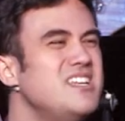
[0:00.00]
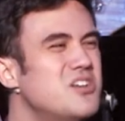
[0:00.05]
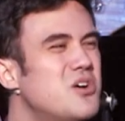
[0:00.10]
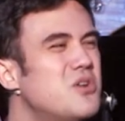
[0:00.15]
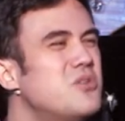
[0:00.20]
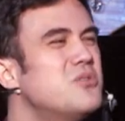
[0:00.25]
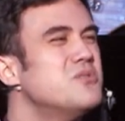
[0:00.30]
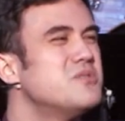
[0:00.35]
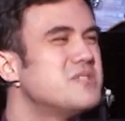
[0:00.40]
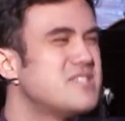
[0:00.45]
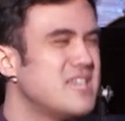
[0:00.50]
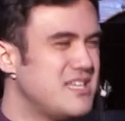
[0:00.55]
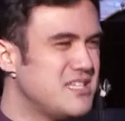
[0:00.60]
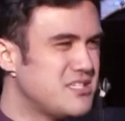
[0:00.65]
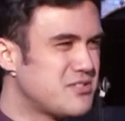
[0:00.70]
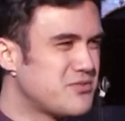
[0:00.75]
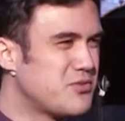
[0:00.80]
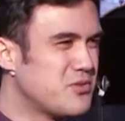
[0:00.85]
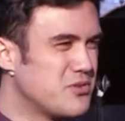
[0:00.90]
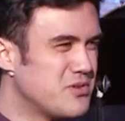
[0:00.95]
knows that
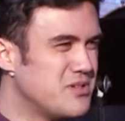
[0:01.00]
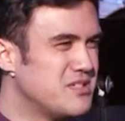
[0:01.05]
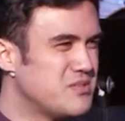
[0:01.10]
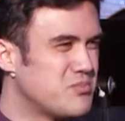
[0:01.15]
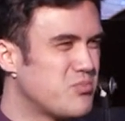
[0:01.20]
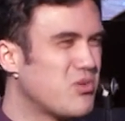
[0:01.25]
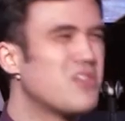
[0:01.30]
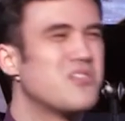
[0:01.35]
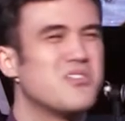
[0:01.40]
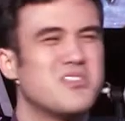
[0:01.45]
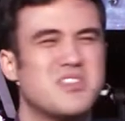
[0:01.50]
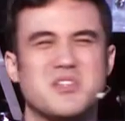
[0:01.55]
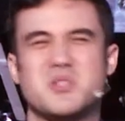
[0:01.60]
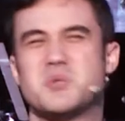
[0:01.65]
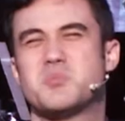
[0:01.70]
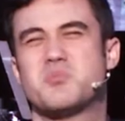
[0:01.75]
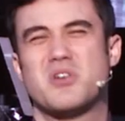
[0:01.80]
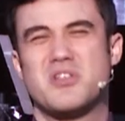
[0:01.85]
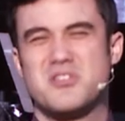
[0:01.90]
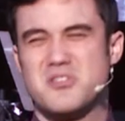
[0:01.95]
it's for his brother, that his
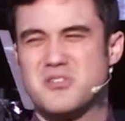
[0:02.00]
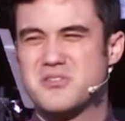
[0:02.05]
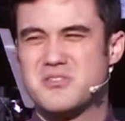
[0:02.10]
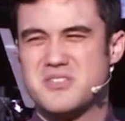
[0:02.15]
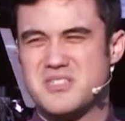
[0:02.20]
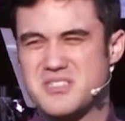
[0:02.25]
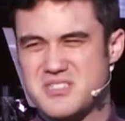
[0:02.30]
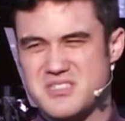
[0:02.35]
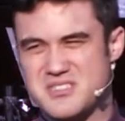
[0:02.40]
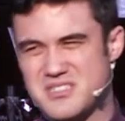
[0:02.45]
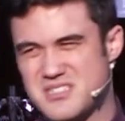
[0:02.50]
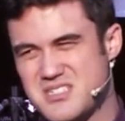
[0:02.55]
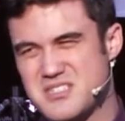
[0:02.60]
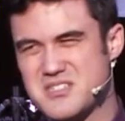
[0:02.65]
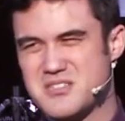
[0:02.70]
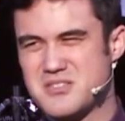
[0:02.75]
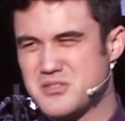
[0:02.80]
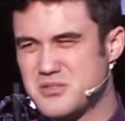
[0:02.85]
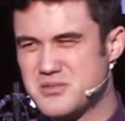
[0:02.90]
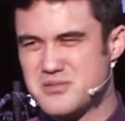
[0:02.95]
brother, his
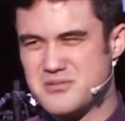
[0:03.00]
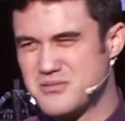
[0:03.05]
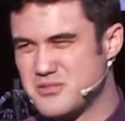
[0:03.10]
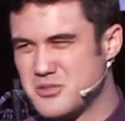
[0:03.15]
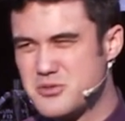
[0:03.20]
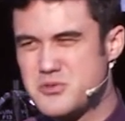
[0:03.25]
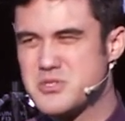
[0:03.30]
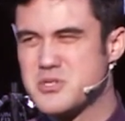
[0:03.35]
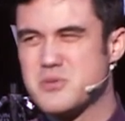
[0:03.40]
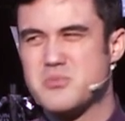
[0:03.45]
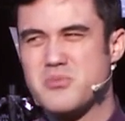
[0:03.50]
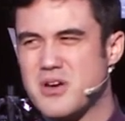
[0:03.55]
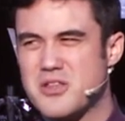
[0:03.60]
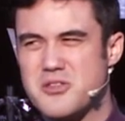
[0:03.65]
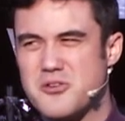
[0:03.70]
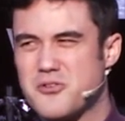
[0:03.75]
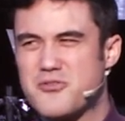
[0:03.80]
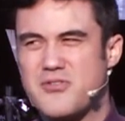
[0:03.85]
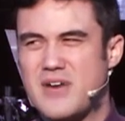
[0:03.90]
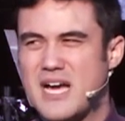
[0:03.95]
loser
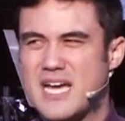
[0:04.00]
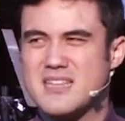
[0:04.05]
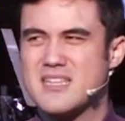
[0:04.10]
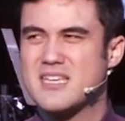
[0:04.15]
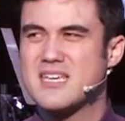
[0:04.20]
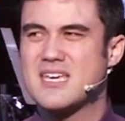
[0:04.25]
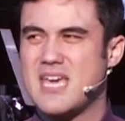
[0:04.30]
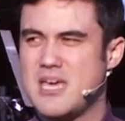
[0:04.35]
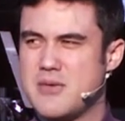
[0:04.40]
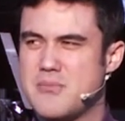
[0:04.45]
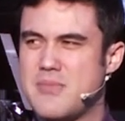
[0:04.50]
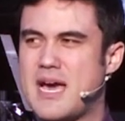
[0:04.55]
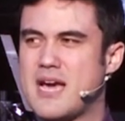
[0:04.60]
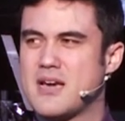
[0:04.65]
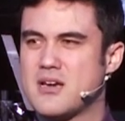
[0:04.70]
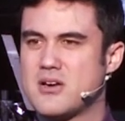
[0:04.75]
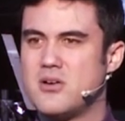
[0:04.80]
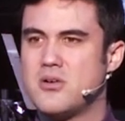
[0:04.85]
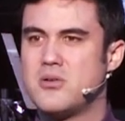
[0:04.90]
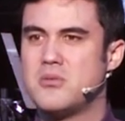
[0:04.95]
brother, finally came
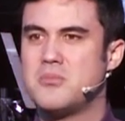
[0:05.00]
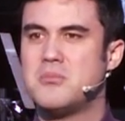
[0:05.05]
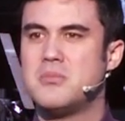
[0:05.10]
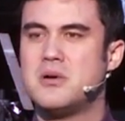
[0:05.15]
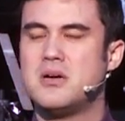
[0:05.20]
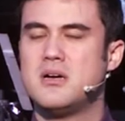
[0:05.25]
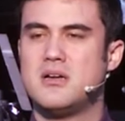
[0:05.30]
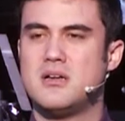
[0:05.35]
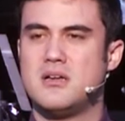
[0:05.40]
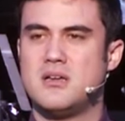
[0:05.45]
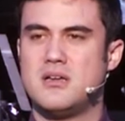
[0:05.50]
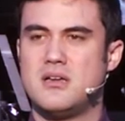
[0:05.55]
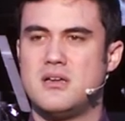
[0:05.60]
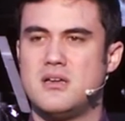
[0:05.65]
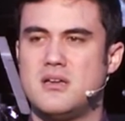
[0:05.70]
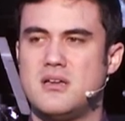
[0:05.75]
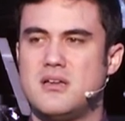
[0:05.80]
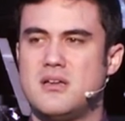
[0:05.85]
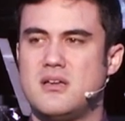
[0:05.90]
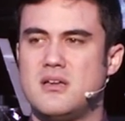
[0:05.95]
back home.
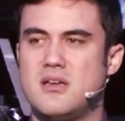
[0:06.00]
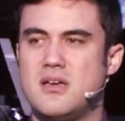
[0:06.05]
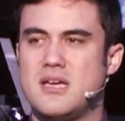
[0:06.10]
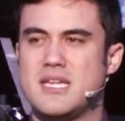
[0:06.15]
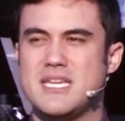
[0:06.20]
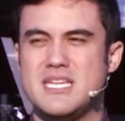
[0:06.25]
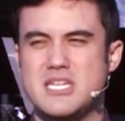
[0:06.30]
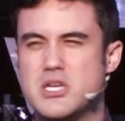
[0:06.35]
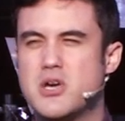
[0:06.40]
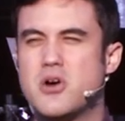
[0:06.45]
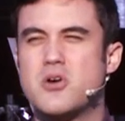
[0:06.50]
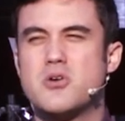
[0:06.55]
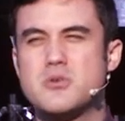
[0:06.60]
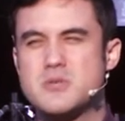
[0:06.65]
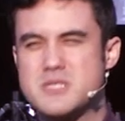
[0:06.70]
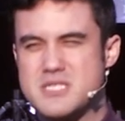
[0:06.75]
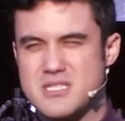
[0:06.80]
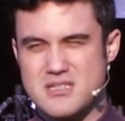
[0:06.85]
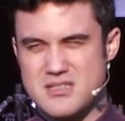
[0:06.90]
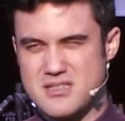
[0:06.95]
He
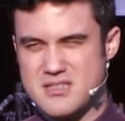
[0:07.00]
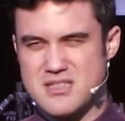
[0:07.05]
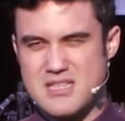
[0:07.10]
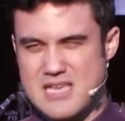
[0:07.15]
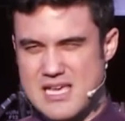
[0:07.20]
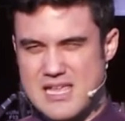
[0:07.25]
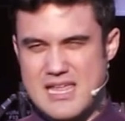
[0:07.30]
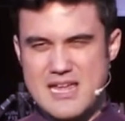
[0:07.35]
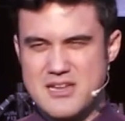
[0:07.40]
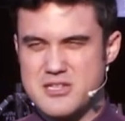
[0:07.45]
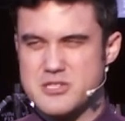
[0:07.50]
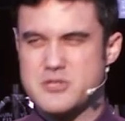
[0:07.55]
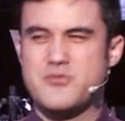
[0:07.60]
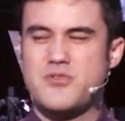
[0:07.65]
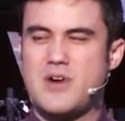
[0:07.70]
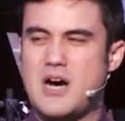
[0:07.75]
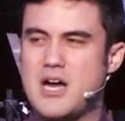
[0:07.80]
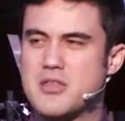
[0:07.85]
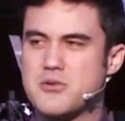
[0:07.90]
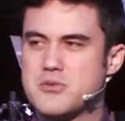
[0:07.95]
knows that his
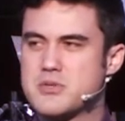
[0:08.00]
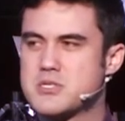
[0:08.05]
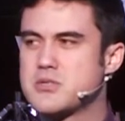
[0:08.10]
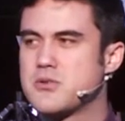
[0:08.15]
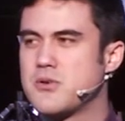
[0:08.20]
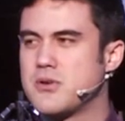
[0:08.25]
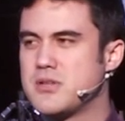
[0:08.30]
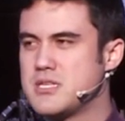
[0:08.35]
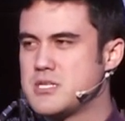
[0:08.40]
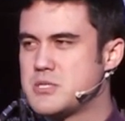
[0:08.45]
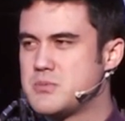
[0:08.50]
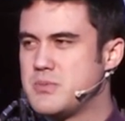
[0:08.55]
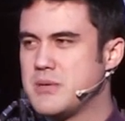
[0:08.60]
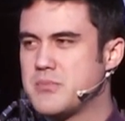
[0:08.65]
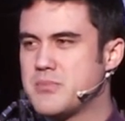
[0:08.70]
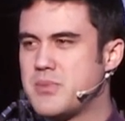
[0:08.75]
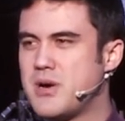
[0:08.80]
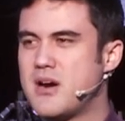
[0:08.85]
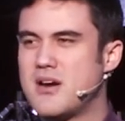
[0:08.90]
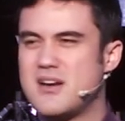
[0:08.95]
father was throwing this
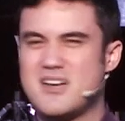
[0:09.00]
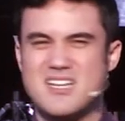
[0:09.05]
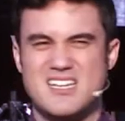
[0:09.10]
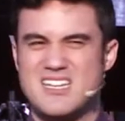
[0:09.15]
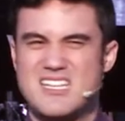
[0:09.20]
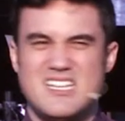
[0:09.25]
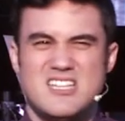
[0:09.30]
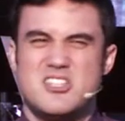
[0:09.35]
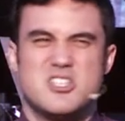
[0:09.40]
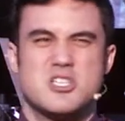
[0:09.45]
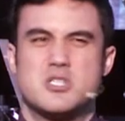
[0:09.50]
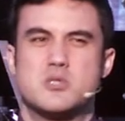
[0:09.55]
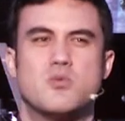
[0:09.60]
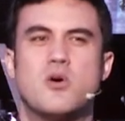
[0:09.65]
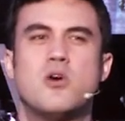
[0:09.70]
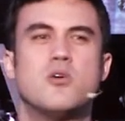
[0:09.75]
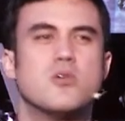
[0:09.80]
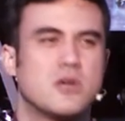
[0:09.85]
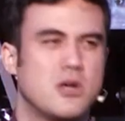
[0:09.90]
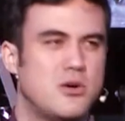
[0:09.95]
big party, and he just
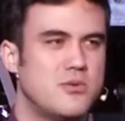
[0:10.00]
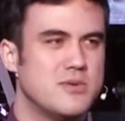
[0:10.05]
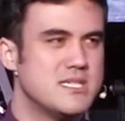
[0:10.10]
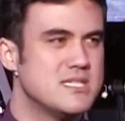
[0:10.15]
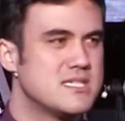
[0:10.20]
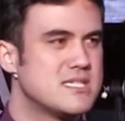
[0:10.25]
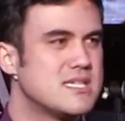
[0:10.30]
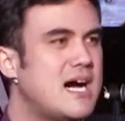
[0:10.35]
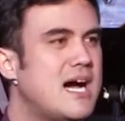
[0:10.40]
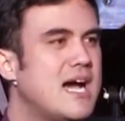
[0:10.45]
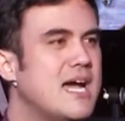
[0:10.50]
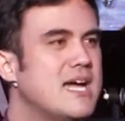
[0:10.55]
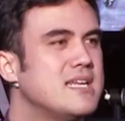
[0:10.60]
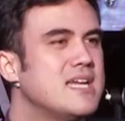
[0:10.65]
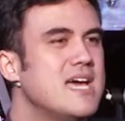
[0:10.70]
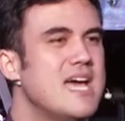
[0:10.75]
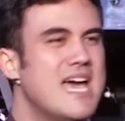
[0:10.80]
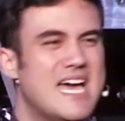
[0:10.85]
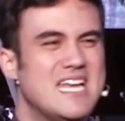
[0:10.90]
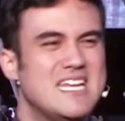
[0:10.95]
won't go inside.
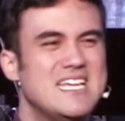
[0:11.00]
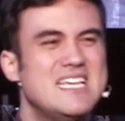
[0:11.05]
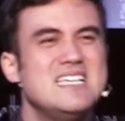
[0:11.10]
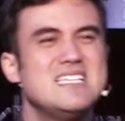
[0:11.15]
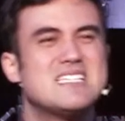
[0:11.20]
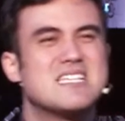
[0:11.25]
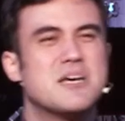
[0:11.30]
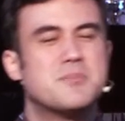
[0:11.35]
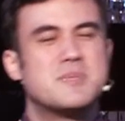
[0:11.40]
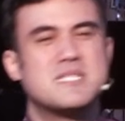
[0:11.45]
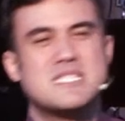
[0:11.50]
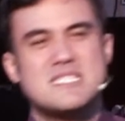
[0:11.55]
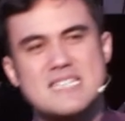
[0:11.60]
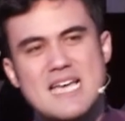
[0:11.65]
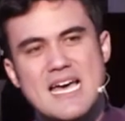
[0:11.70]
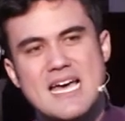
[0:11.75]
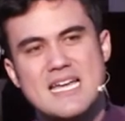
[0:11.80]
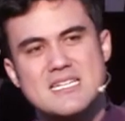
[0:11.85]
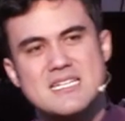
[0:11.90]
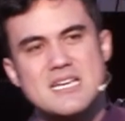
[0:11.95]
And he's
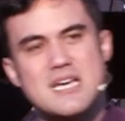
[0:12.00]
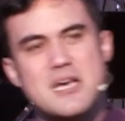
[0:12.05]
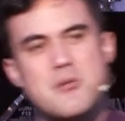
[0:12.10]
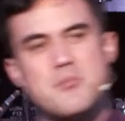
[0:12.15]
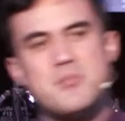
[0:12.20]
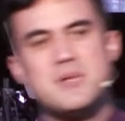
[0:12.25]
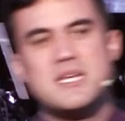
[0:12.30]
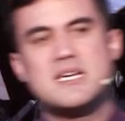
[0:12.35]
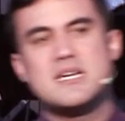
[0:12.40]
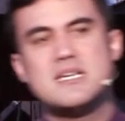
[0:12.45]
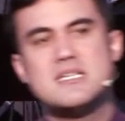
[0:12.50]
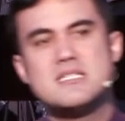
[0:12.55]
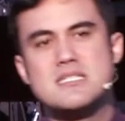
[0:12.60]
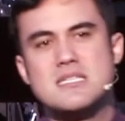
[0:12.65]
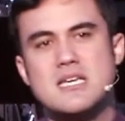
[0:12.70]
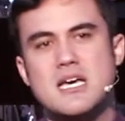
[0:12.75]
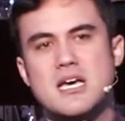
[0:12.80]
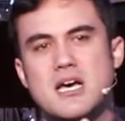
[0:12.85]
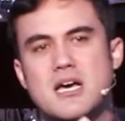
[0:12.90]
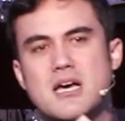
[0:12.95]
upset because
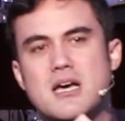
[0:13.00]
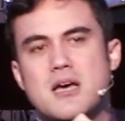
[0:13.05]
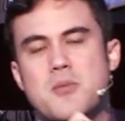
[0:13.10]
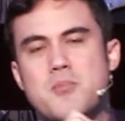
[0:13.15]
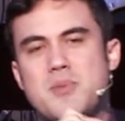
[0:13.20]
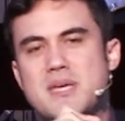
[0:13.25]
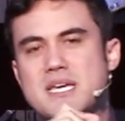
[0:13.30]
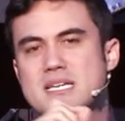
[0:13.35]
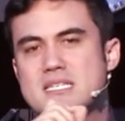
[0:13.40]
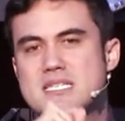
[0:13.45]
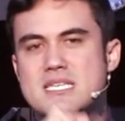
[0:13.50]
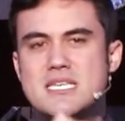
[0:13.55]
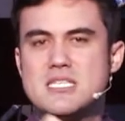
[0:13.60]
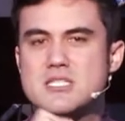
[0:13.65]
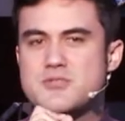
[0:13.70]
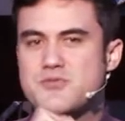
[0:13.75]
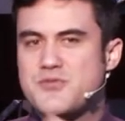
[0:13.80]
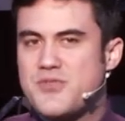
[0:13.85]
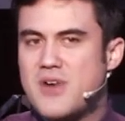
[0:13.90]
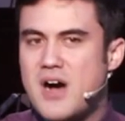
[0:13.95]

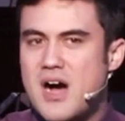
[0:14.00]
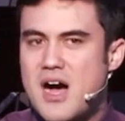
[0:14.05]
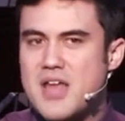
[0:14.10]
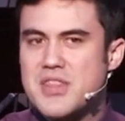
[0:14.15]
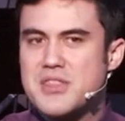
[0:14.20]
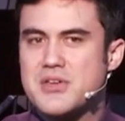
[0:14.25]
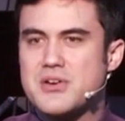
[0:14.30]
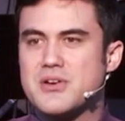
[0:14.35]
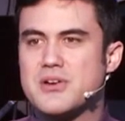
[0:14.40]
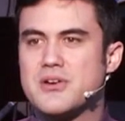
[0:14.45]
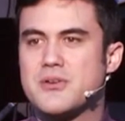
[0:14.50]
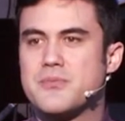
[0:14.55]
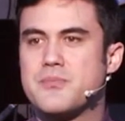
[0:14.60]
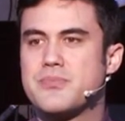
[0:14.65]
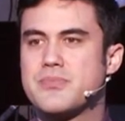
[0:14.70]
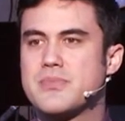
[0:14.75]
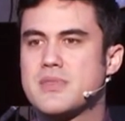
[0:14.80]
his father